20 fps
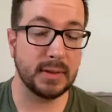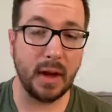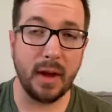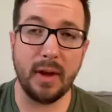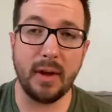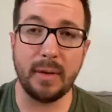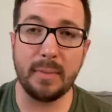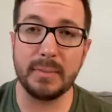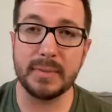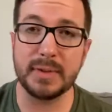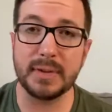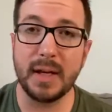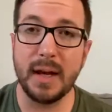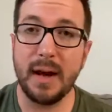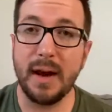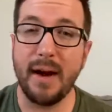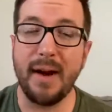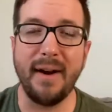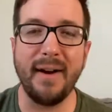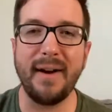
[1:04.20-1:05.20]
Psalms,
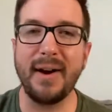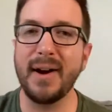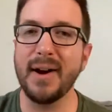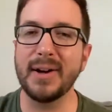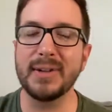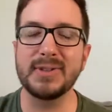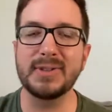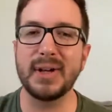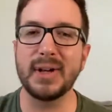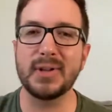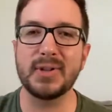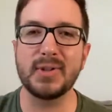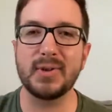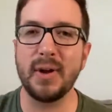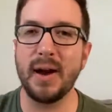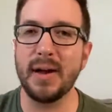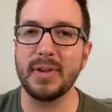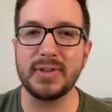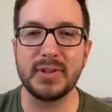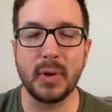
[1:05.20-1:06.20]
our hearts are
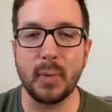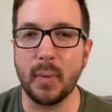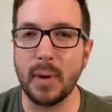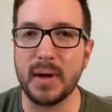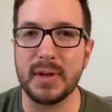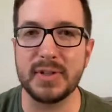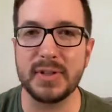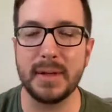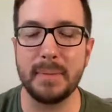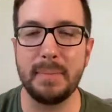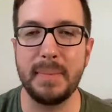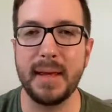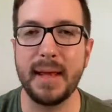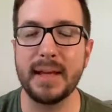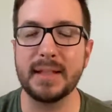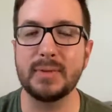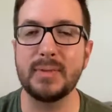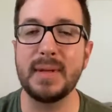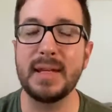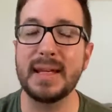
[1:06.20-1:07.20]
drawn to worship
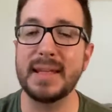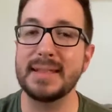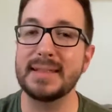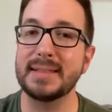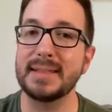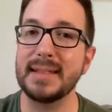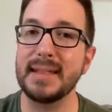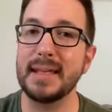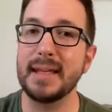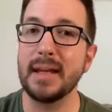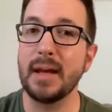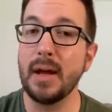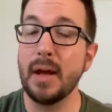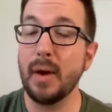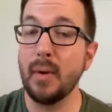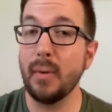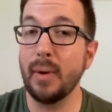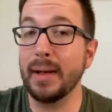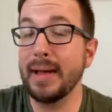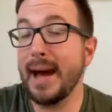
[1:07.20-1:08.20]
because we can see
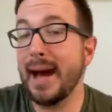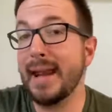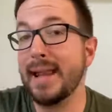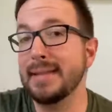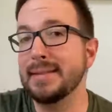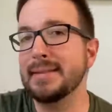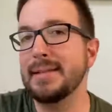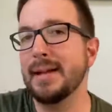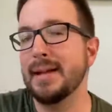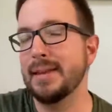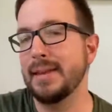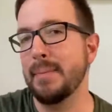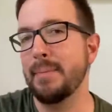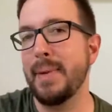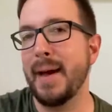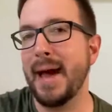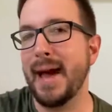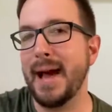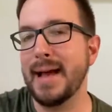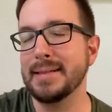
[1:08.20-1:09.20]
what God has done in the
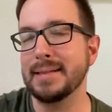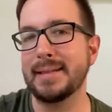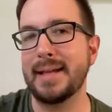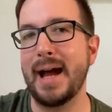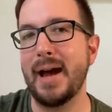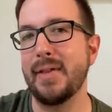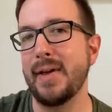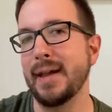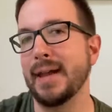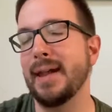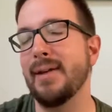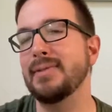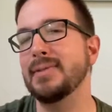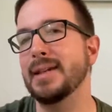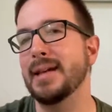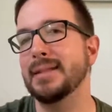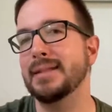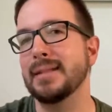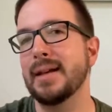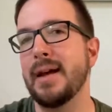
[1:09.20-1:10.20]
past and how that gives
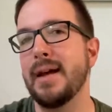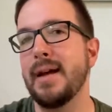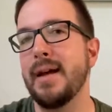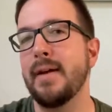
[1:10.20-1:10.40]
us